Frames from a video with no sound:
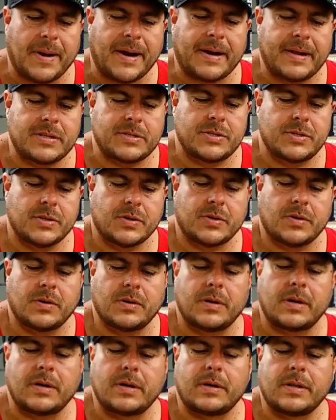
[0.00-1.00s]
buddy, so
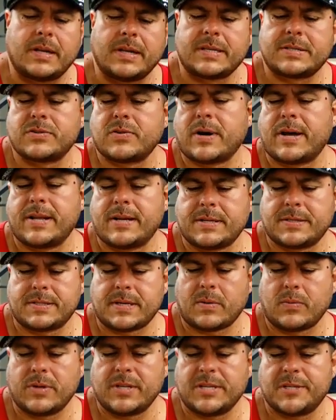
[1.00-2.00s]
let's go ahead and
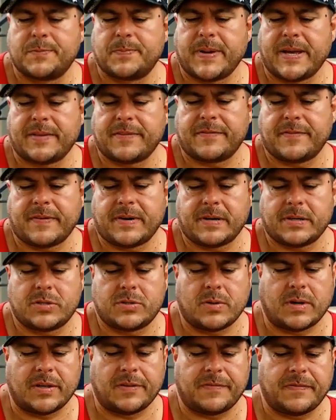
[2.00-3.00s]
start with the specs first.
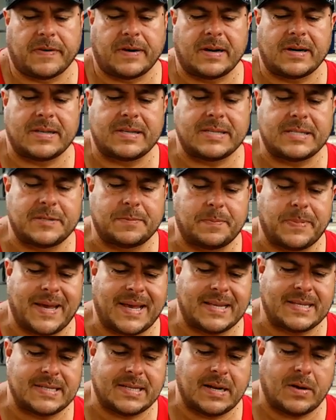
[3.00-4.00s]
So as far as the
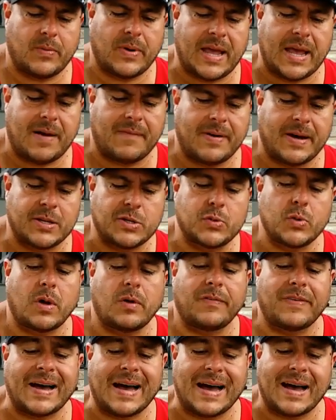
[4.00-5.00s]
specs, uh, we have a
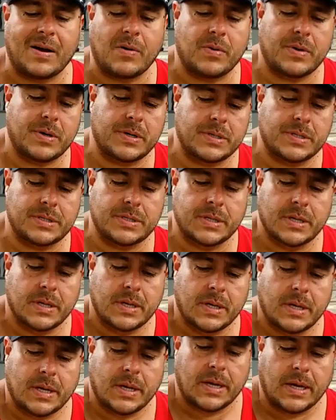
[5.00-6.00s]
twelve hours
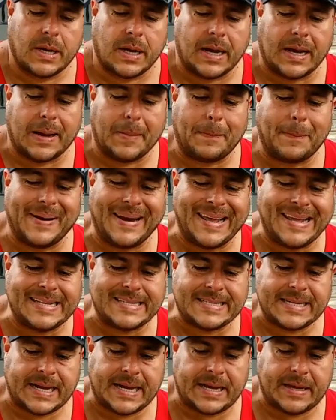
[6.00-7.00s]
uh, play
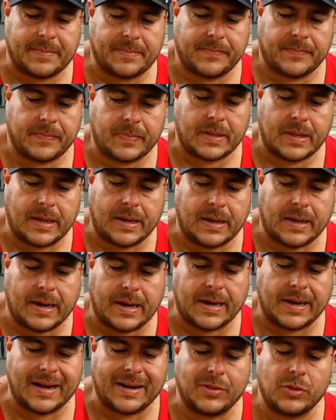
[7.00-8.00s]
time
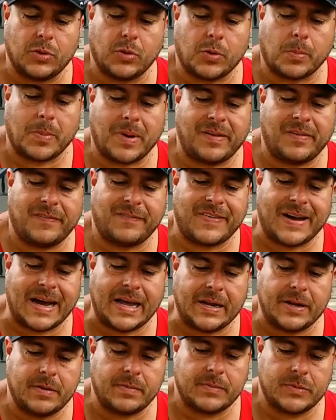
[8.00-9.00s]
at a normal
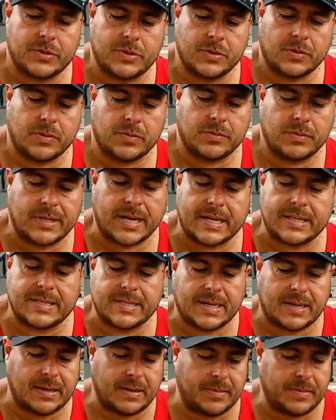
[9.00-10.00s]
volume. So that's
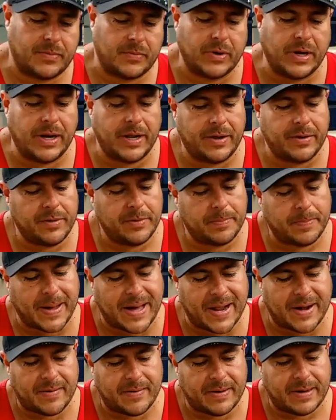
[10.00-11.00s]
a really good
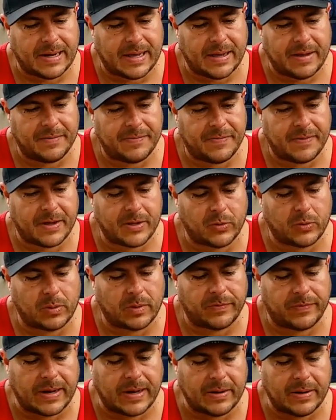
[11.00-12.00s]
battery life at
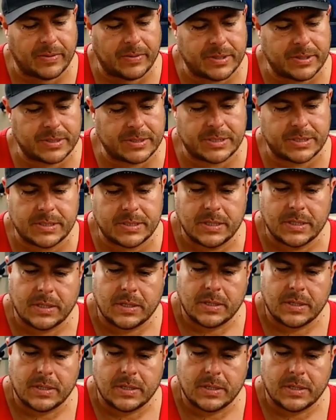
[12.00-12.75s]
twelve hours.